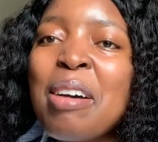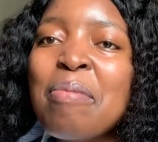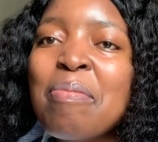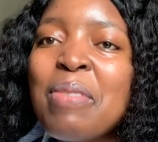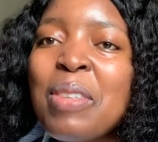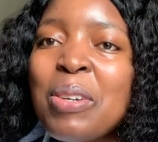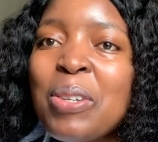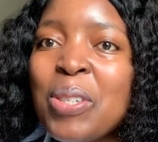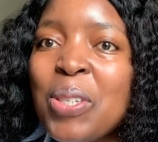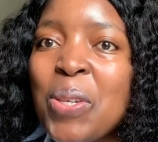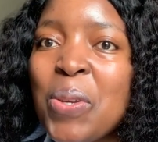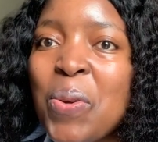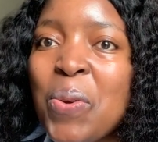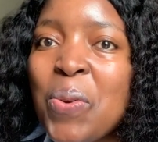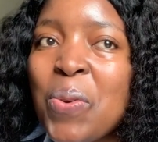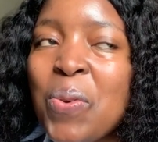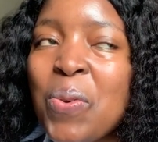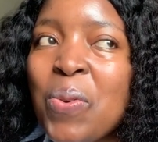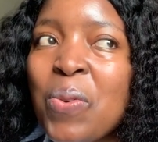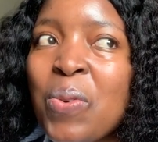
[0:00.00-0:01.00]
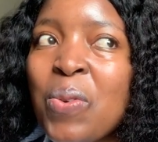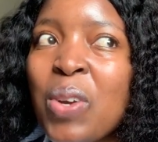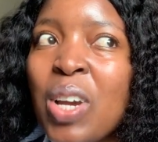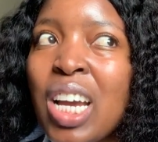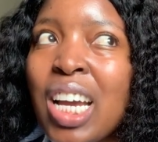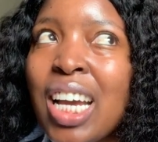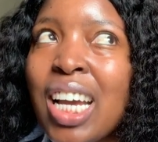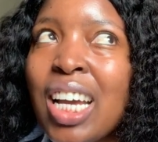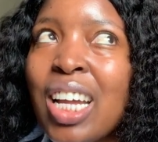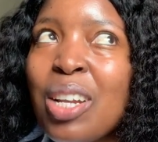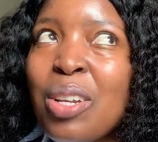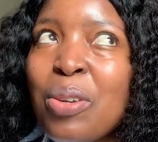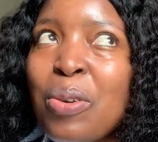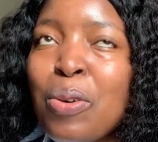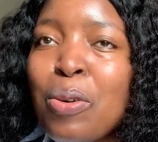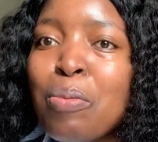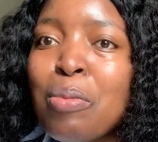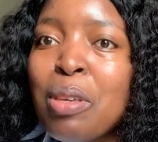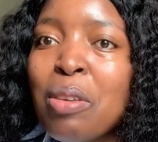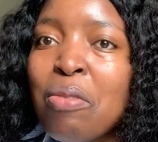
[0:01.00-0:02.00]
Those who
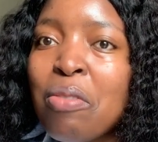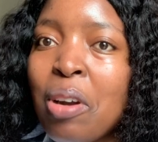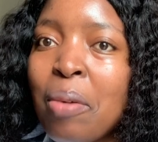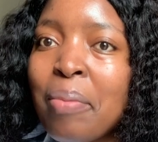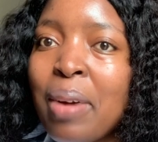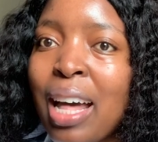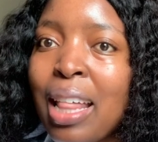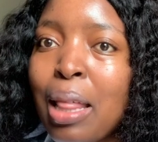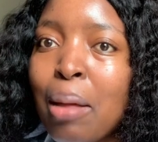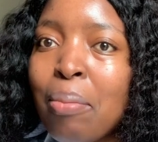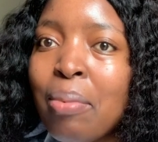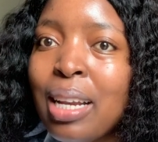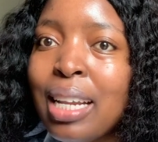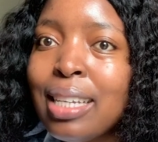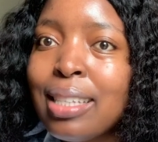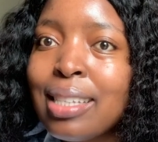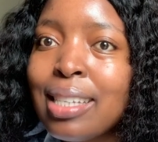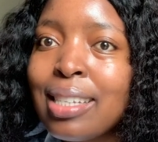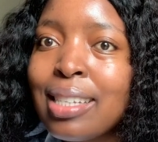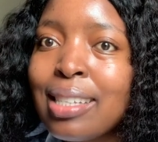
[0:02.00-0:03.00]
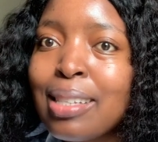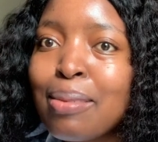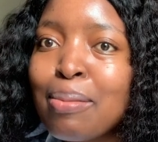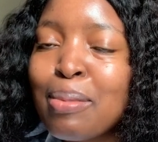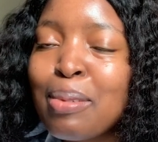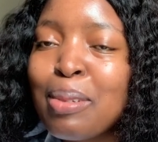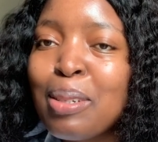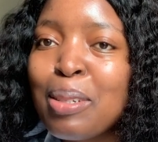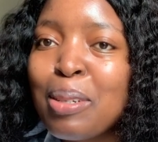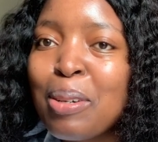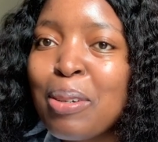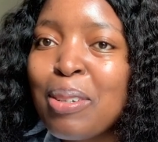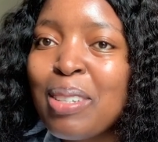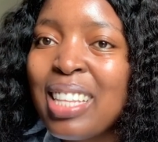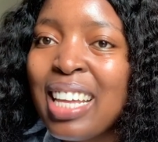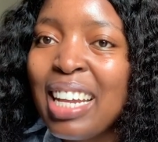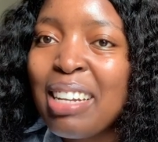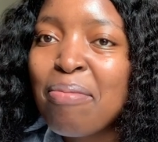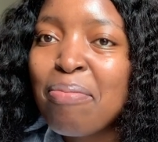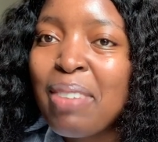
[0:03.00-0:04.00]
know me from other places will know
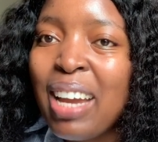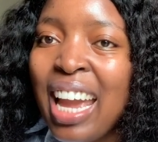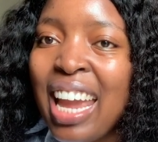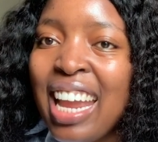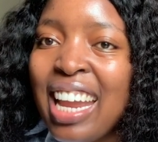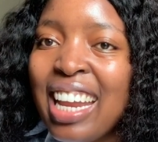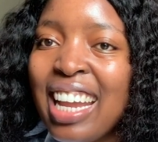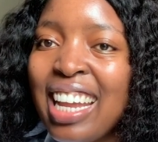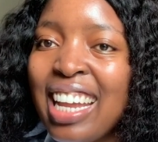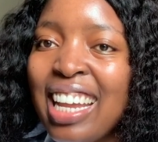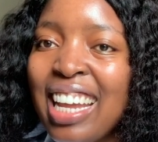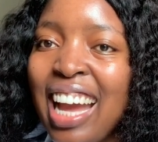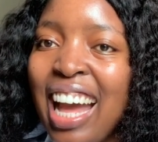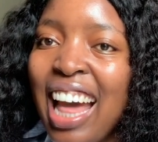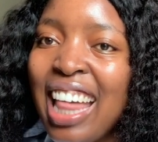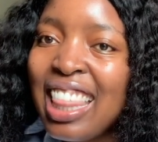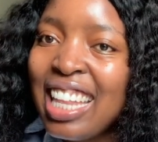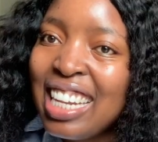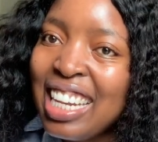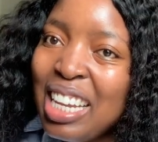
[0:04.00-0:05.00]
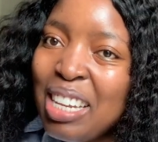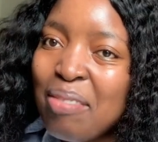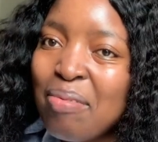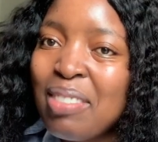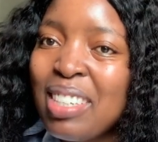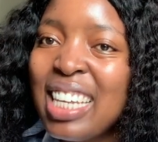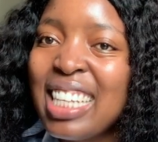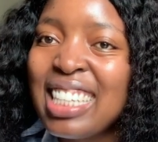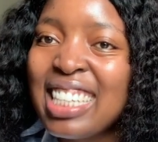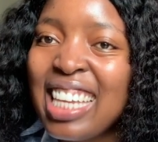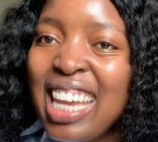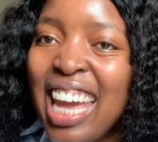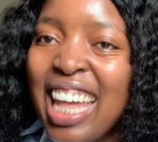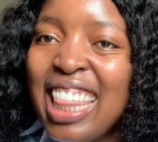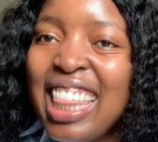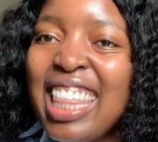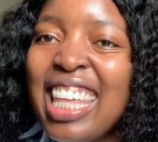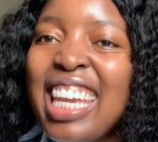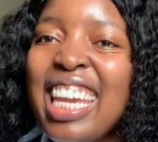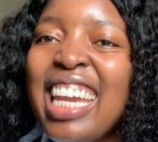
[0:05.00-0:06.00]
that my other name is
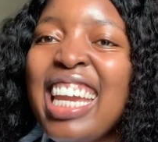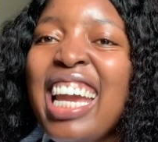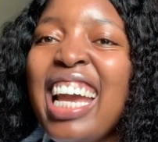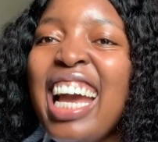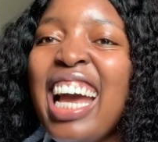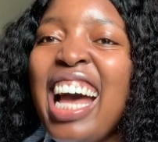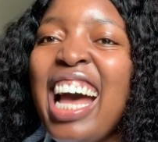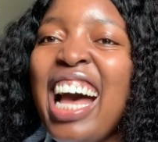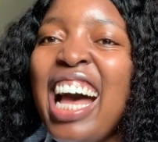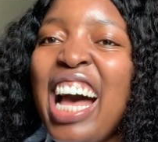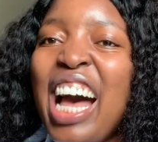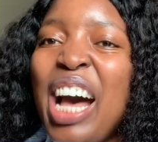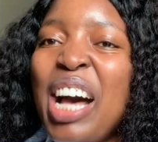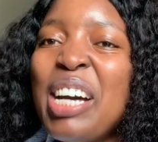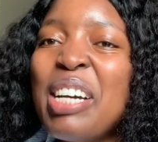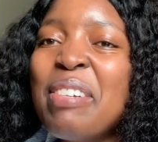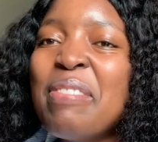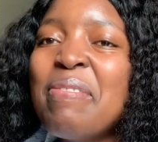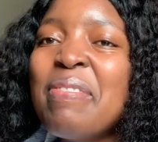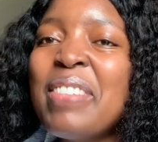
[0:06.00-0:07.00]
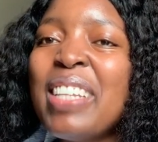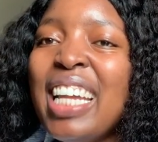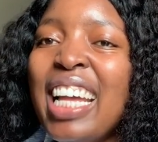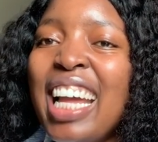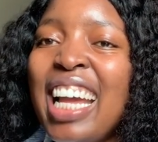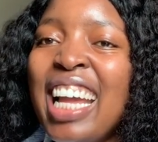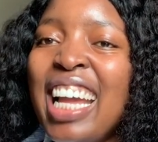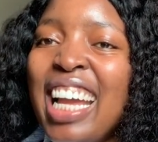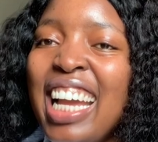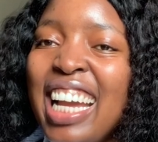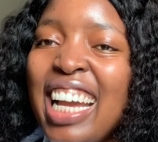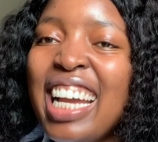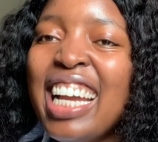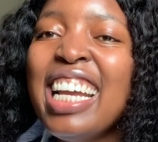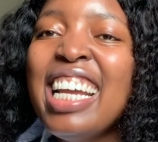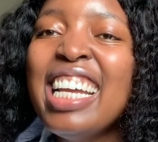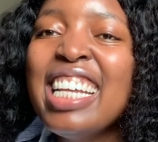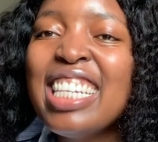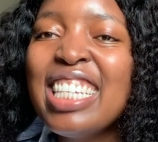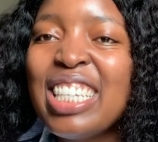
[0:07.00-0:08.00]
Kathy. So
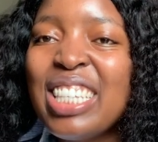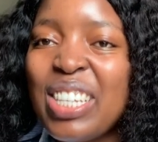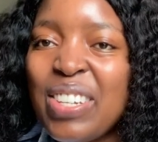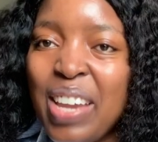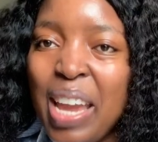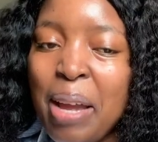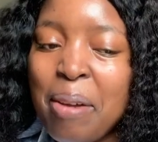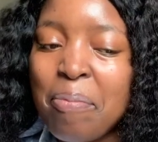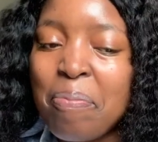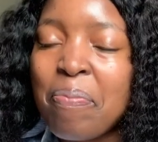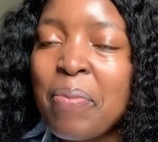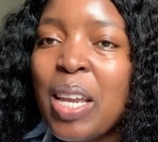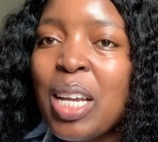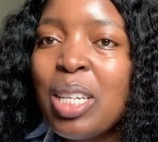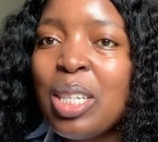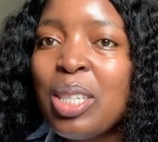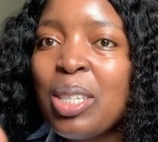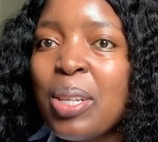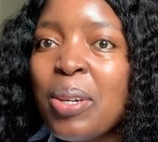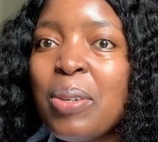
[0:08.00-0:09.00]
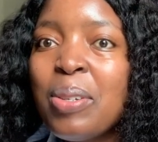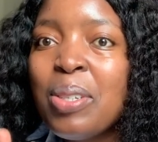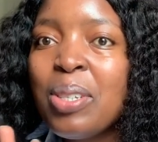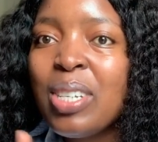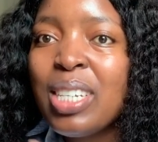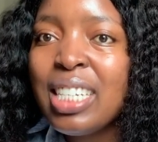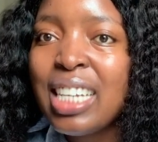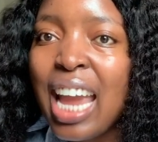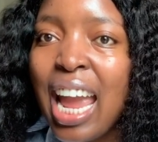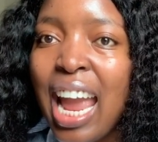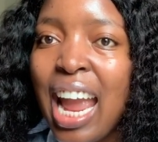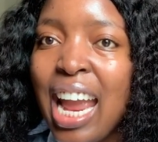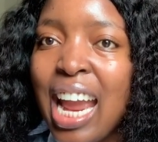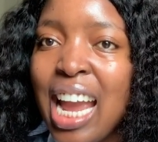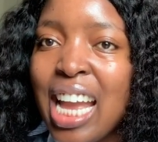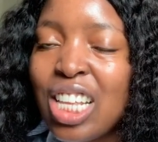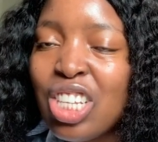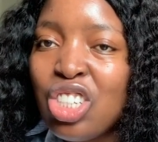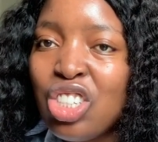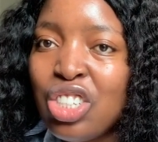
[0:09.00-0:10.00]
yeah, so today
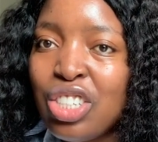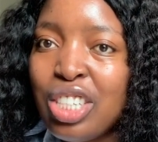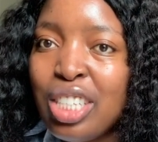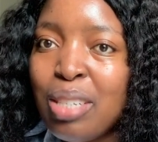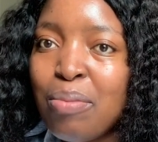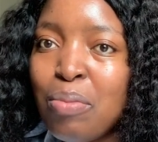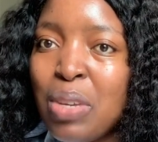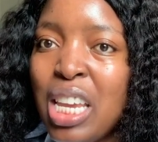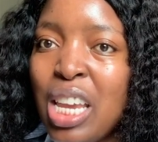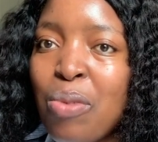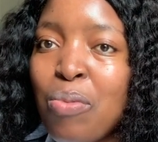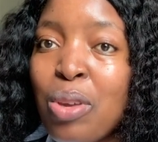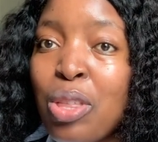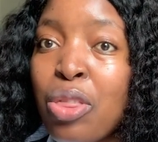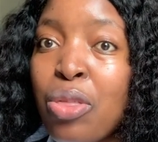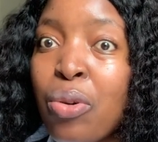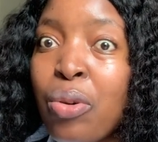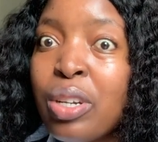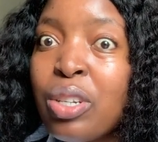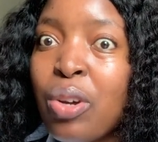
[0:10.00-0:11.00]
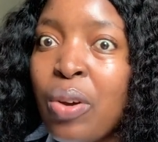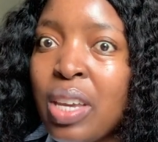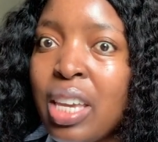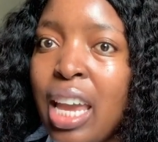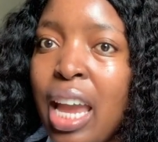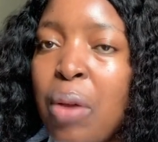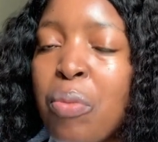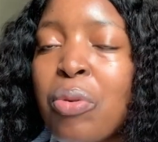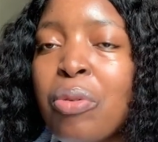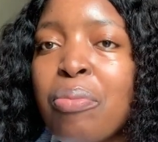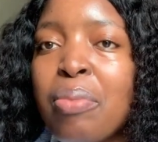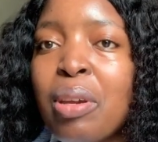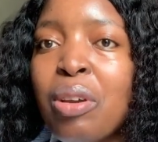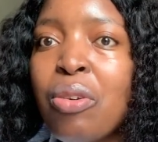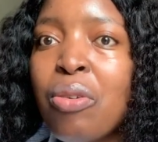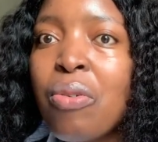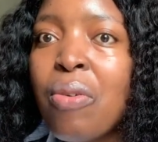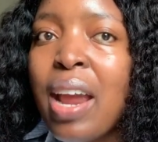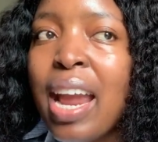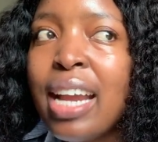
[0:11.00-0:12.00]
is just me. We thought, okay, it would be
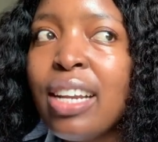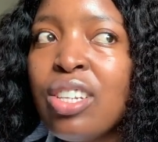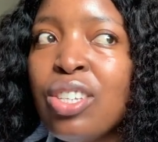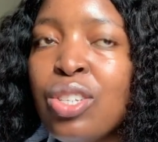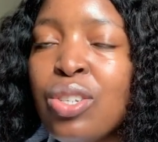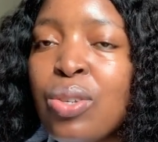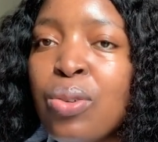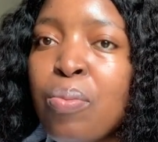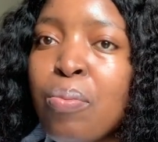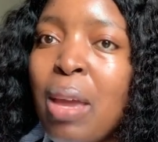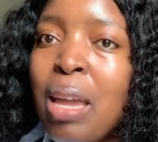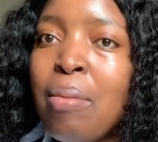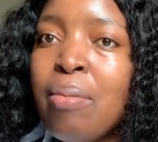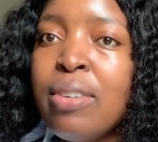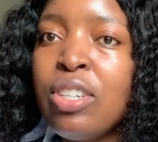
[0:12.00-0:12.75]
great to maybe